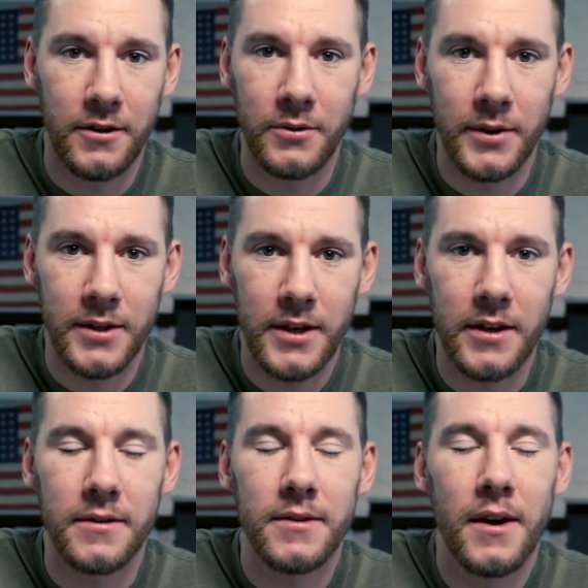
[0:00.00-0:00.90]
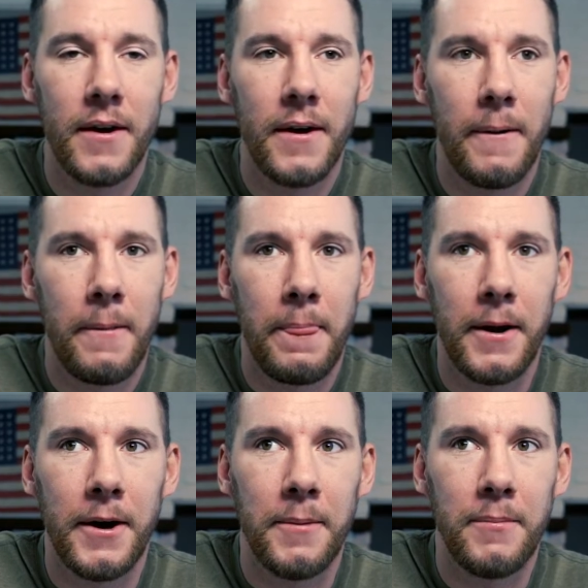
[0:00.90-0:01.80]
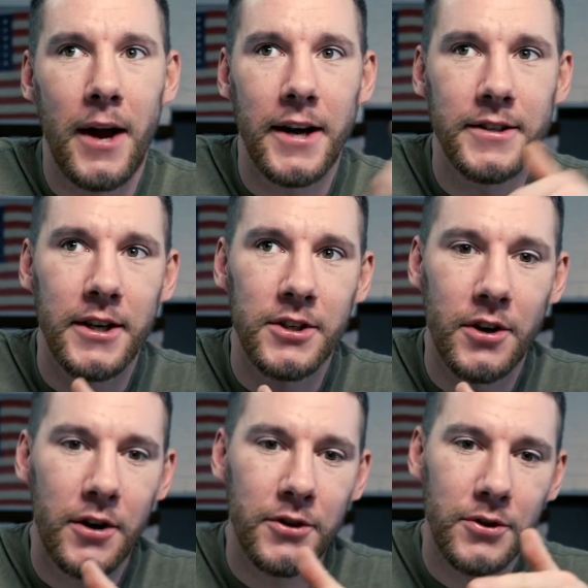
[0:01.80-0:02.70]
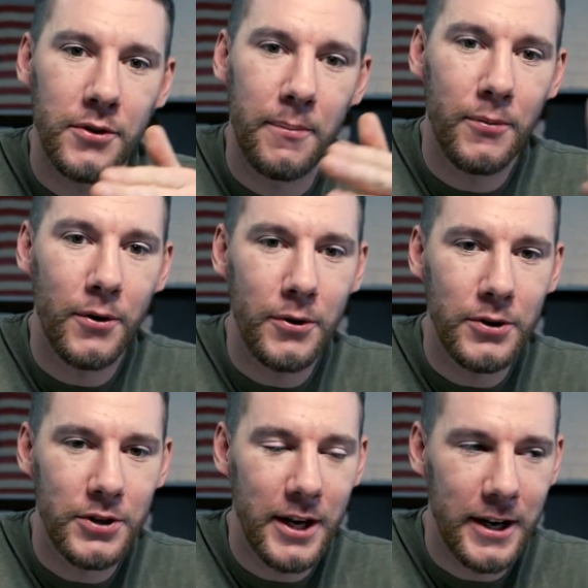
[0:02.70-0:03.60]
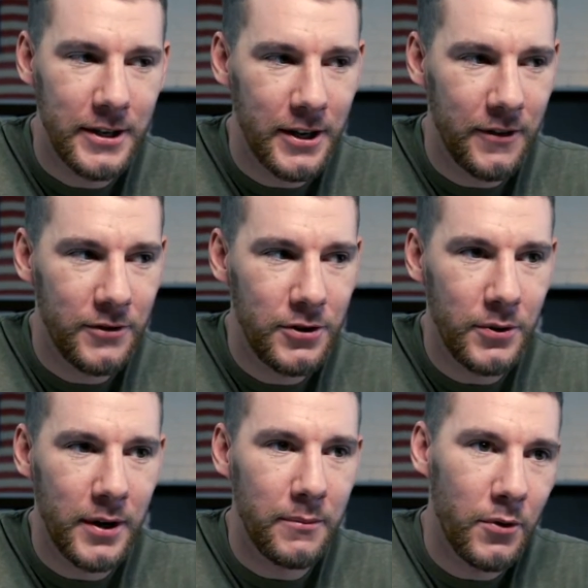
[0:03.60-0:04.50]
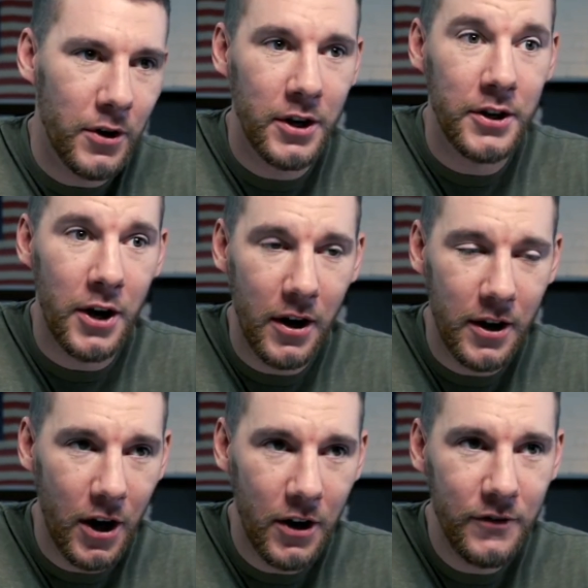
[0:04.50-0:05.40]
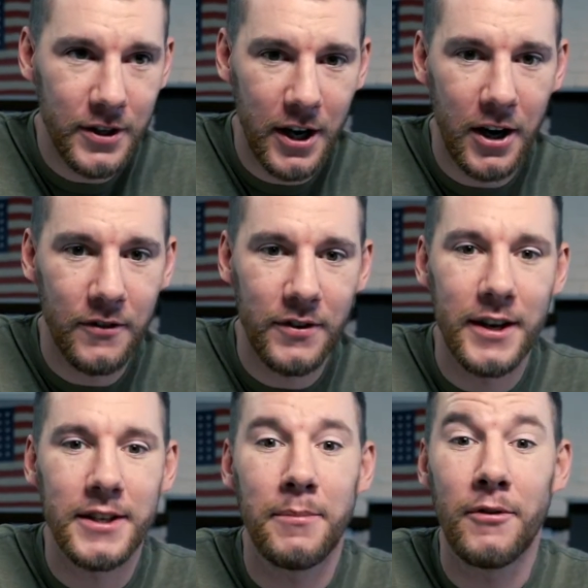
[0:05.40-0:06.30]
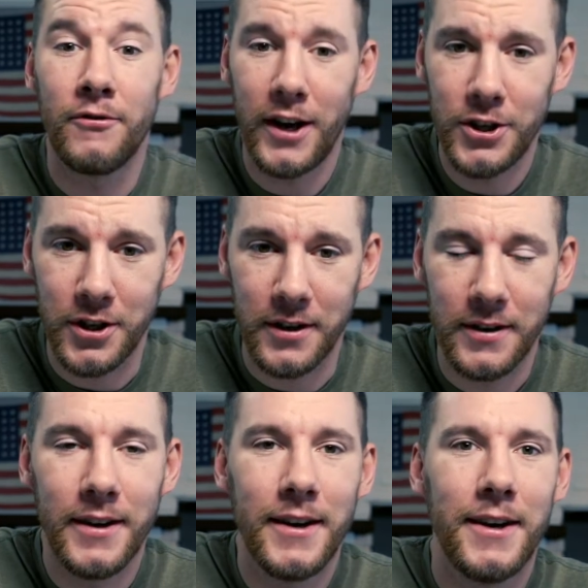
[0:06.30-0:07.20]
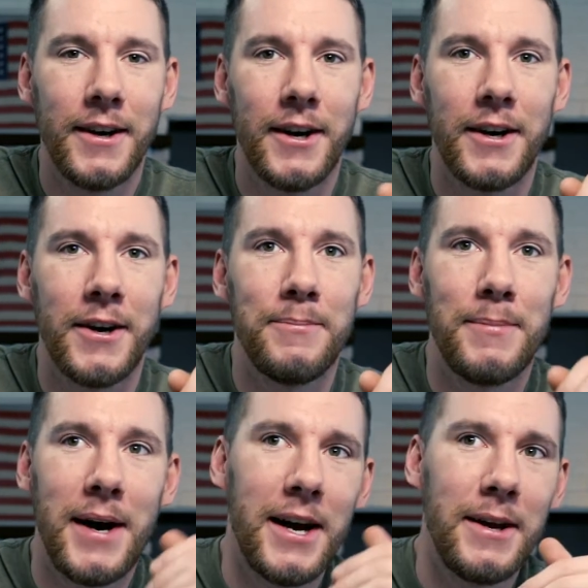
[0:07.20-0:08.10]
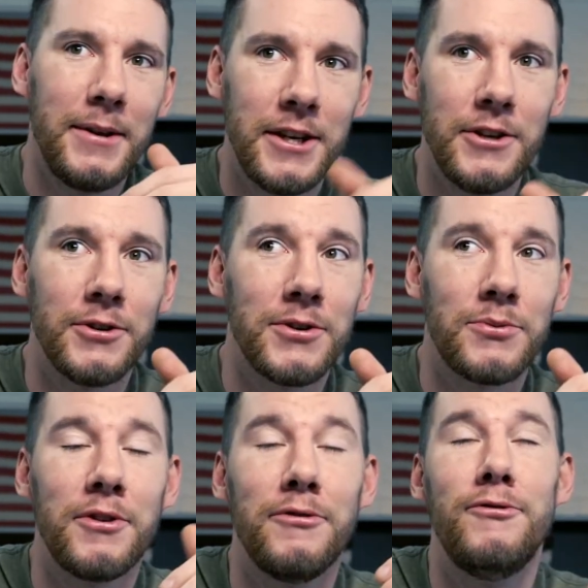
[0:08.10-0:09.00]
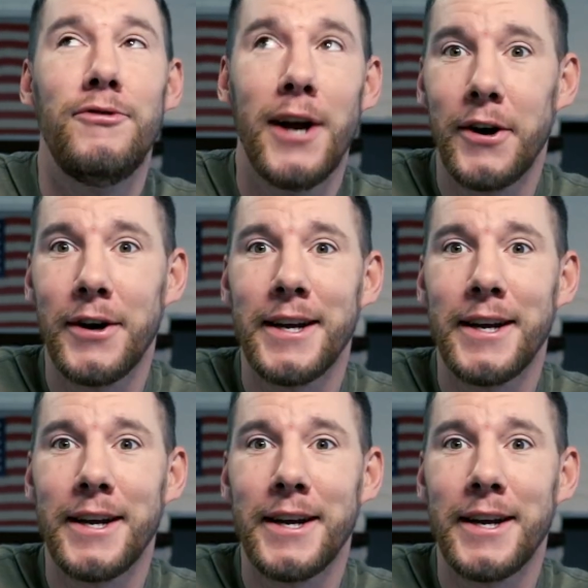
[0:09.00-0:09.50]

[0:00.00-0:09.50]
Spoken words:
Twin Cities. As I started to approach the idea of doing more car photography as a profession, my teachers were very